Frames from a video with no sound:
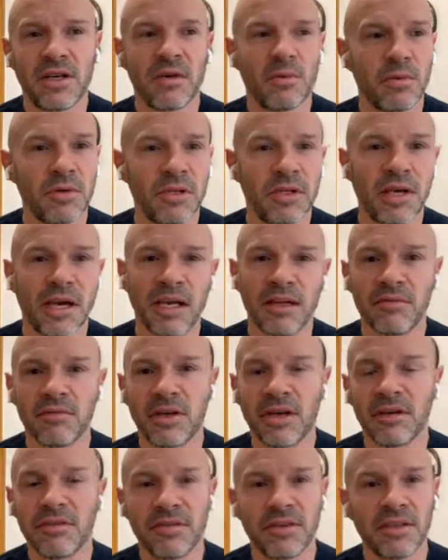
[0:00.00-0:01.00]
Woodgate,
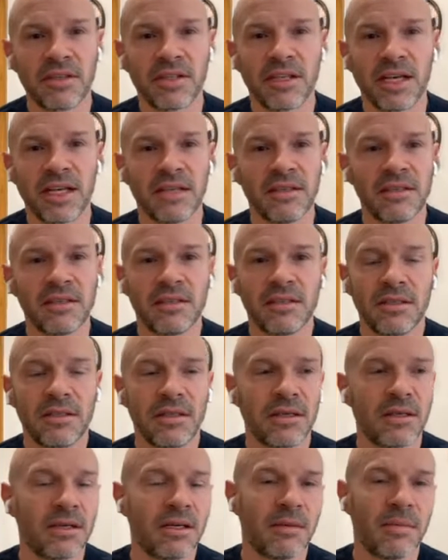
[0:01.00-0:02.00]
Rio Ferdinand,
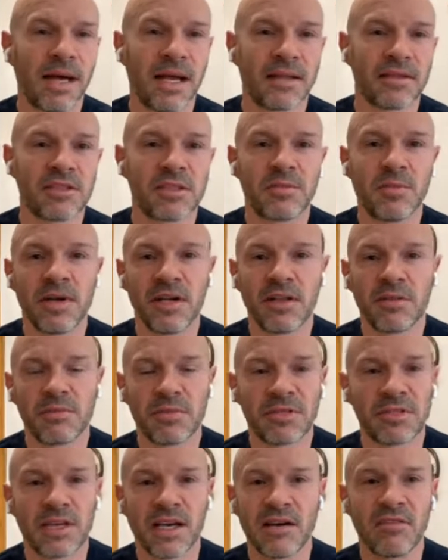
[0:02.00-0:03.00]
Alan Smith,
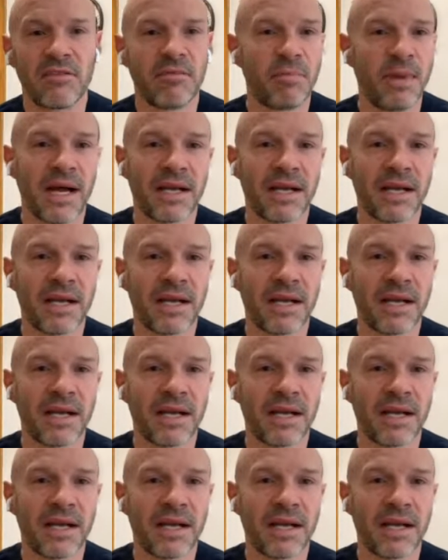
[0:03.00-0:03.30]
myself,